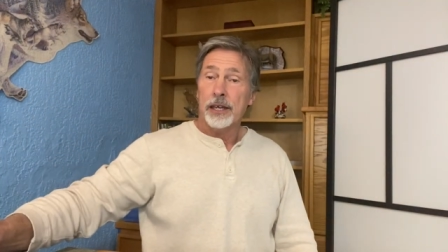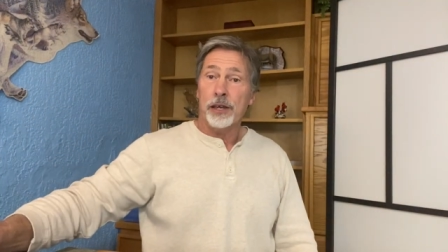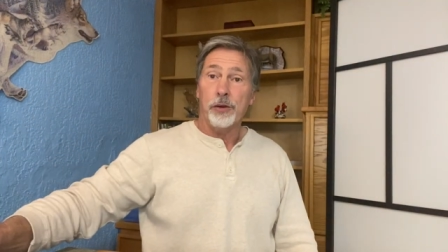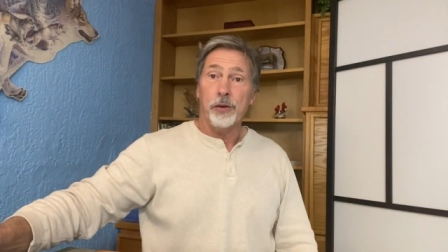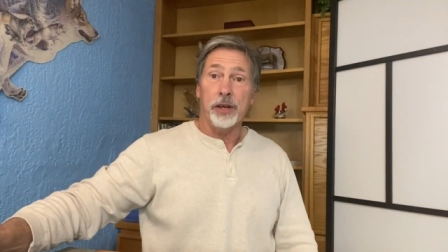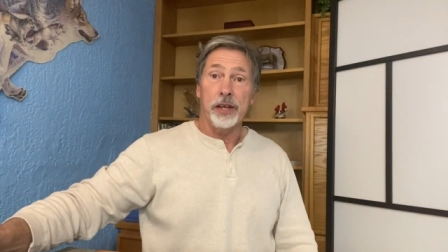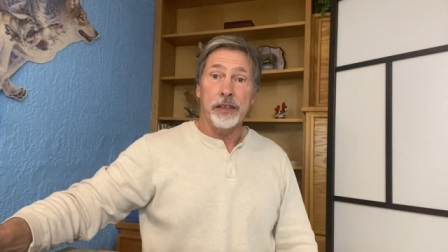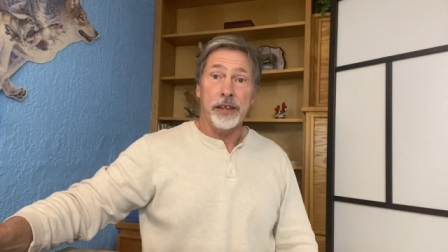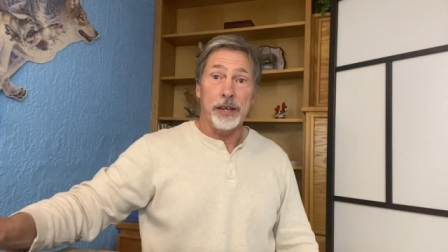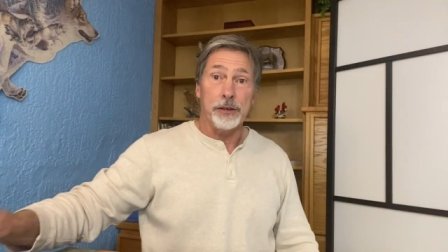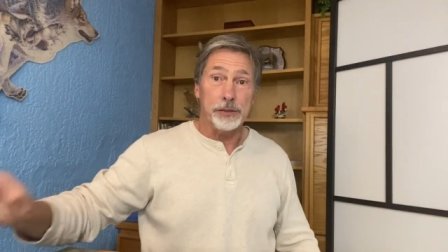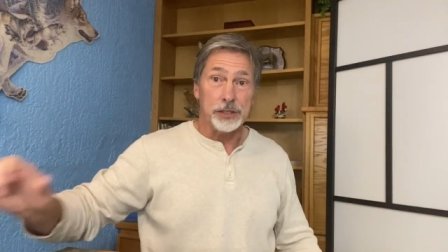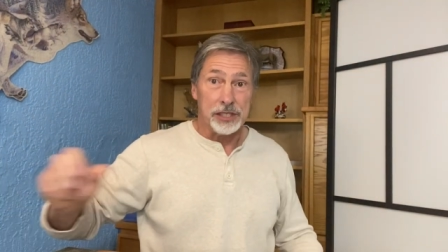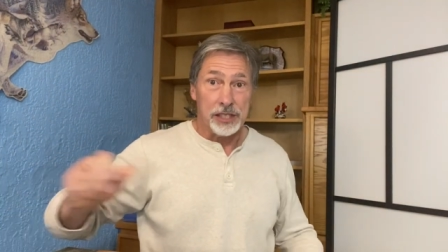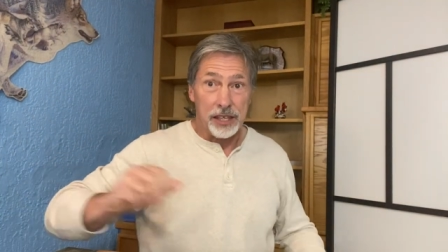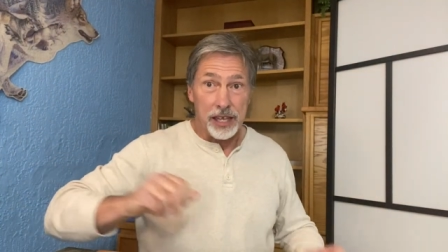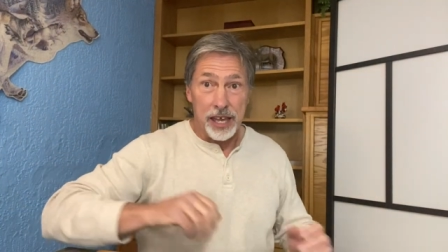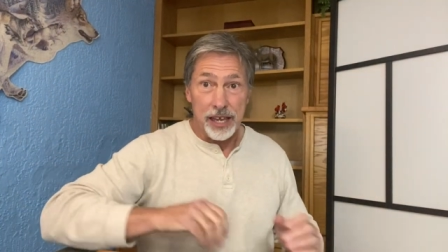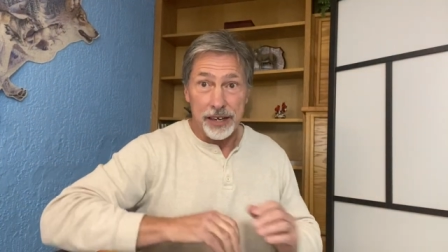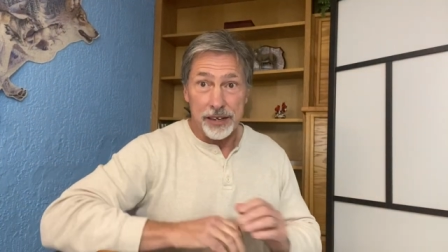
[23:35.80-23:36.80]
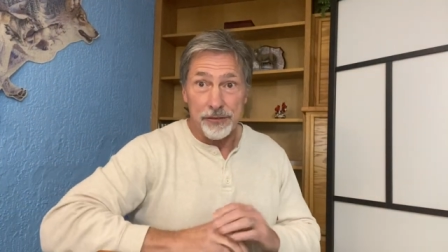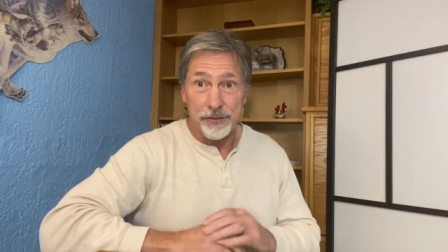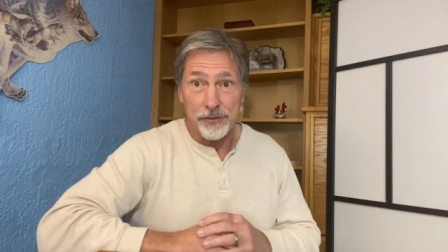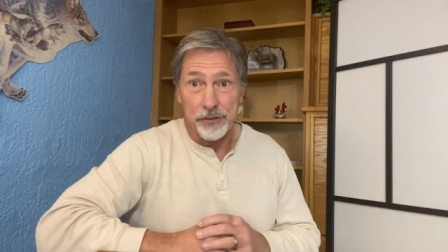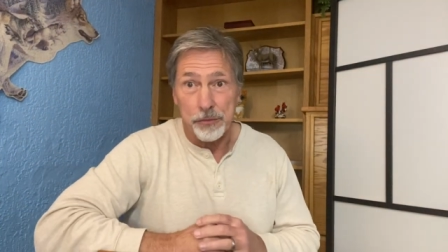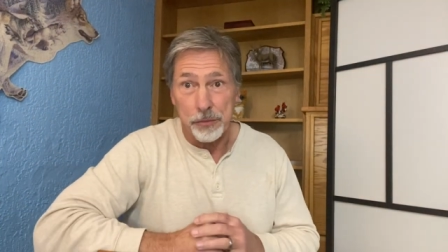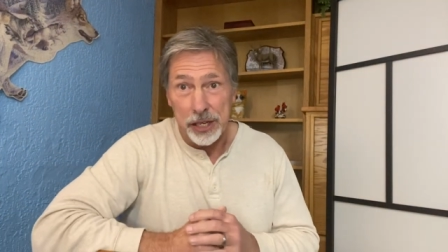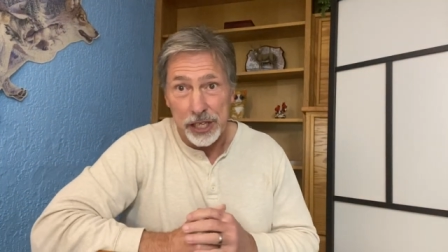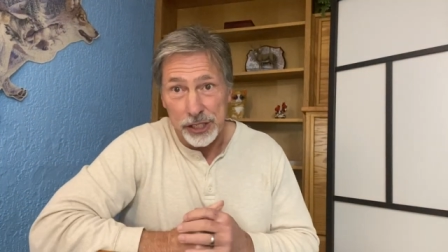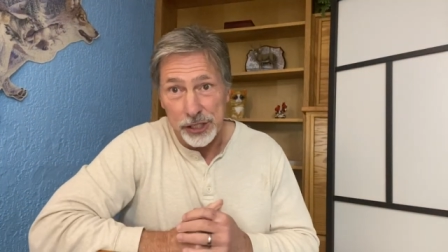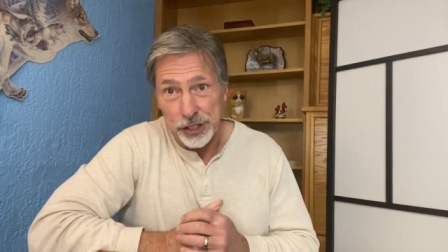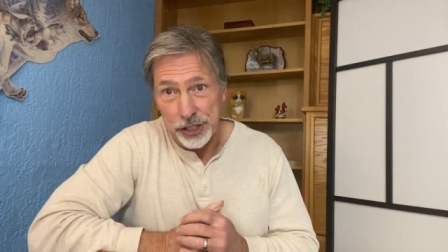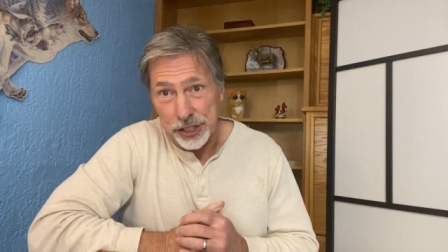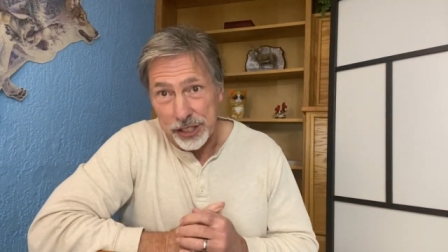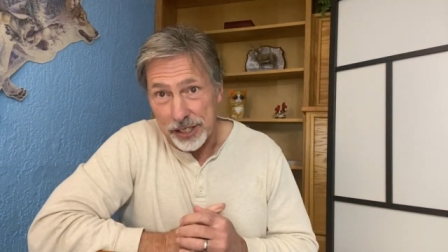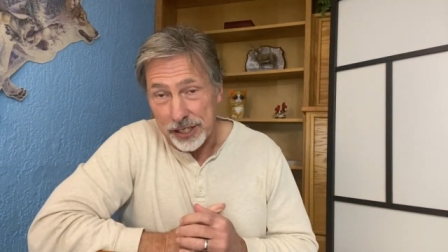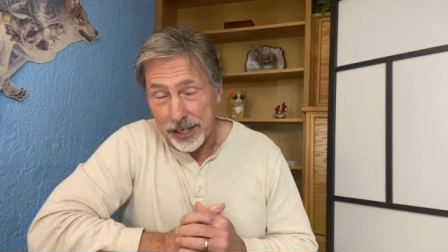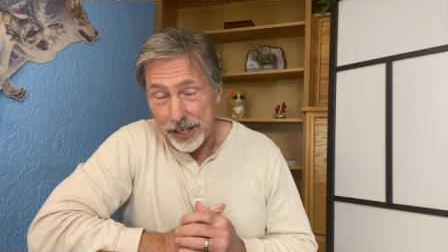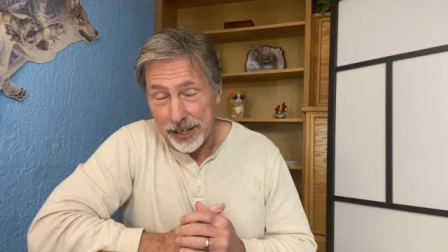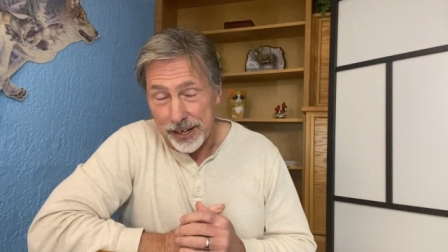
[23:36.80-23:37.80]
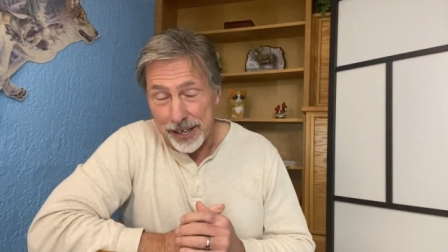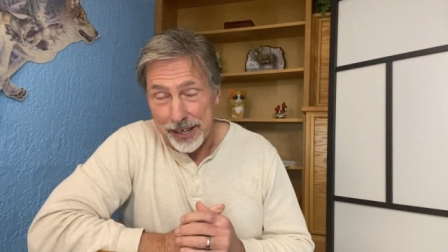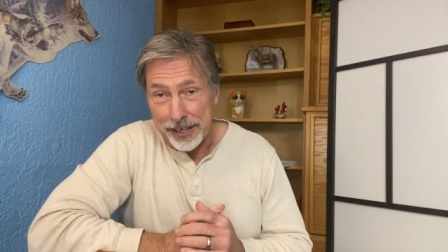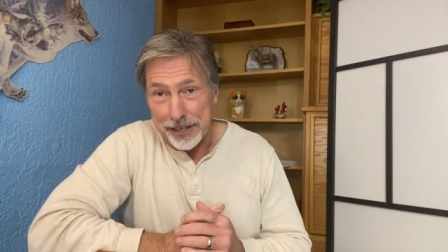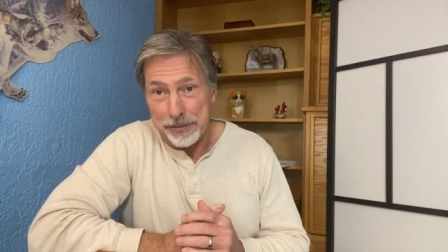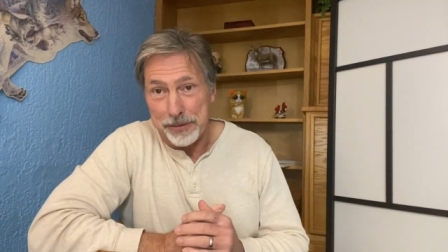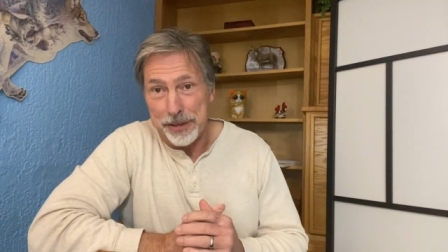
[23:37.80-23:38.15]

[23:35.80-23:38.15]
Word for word: Well, that was a lot of information, and I